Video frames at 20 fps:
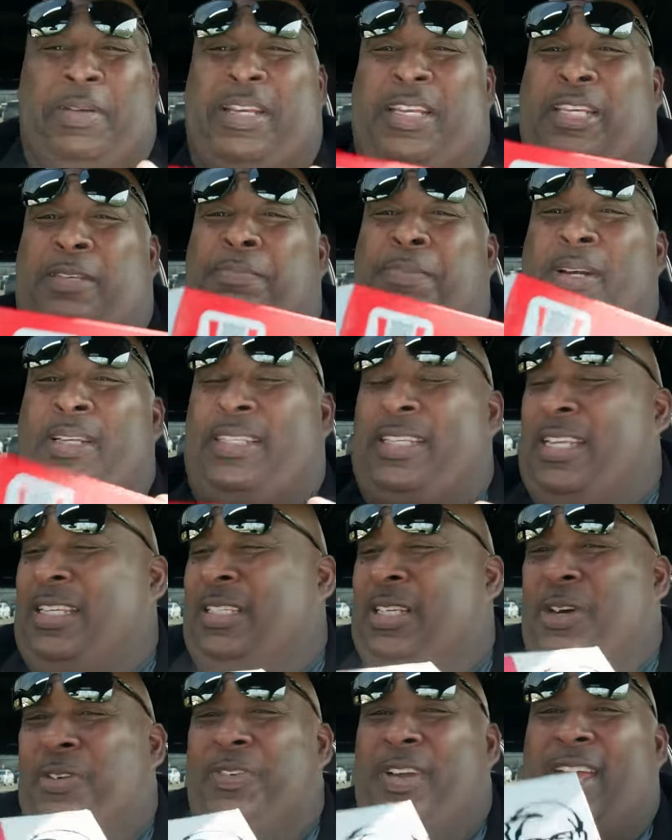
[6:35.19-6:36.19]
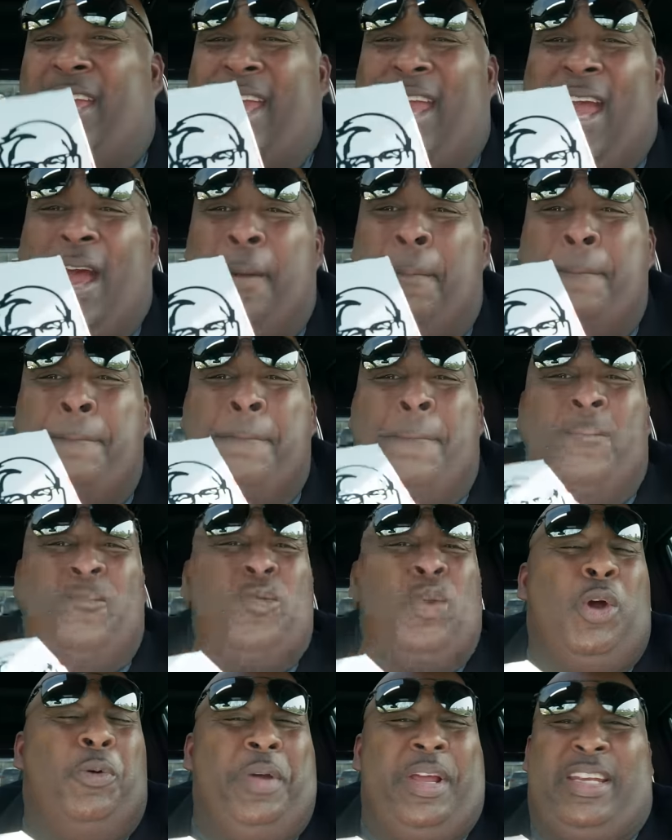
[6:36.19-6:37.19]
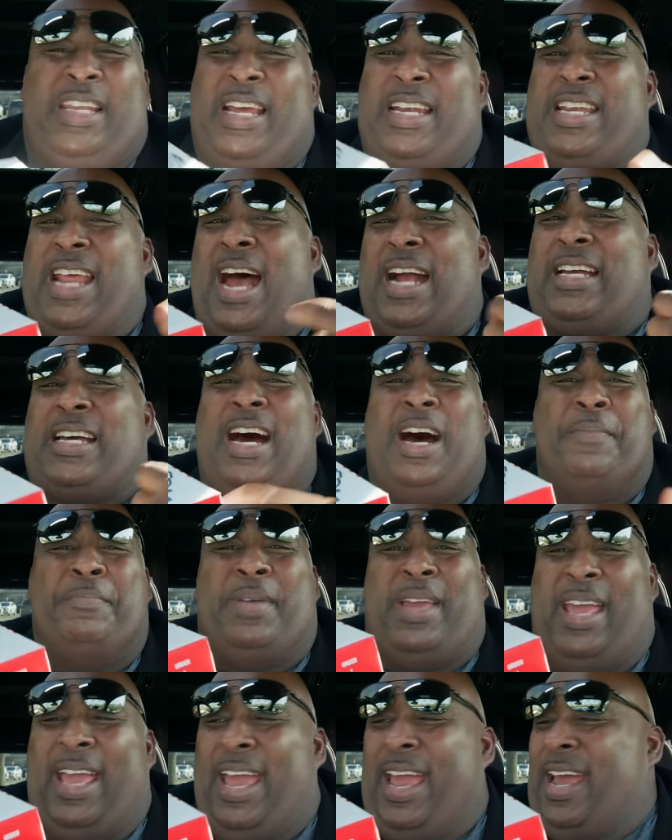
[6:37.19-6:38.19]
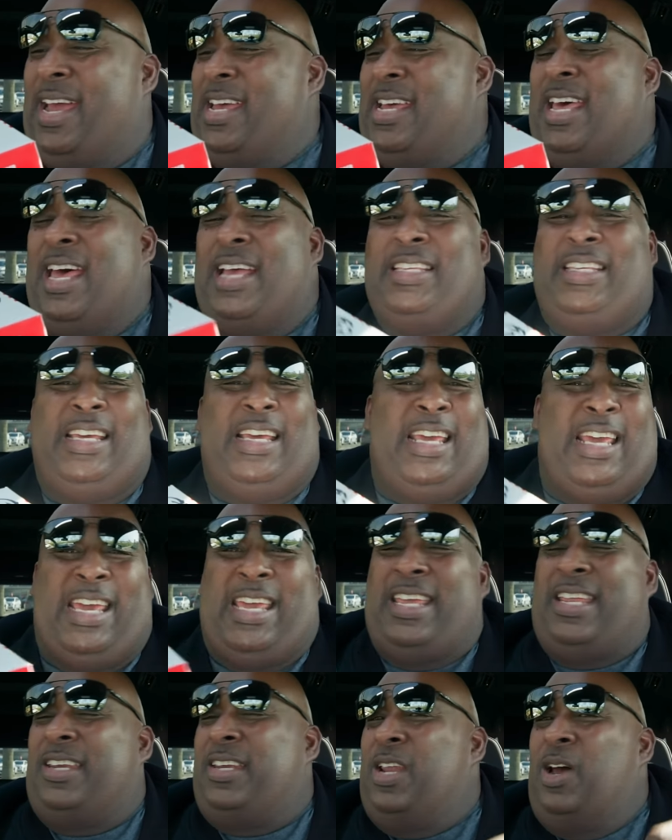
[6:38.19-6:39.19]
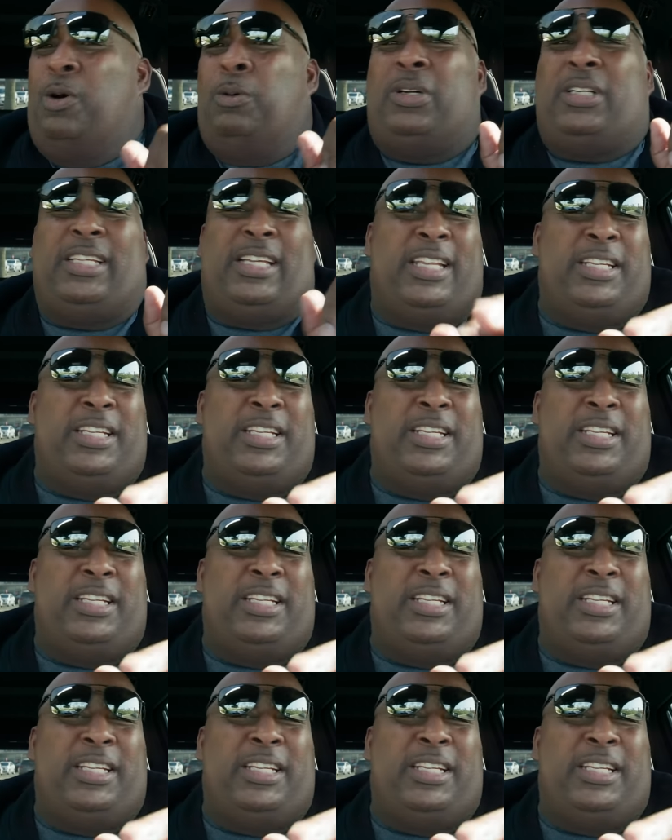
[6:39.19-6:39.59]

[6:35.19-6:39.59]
me just put this over here. We did not come here to eat no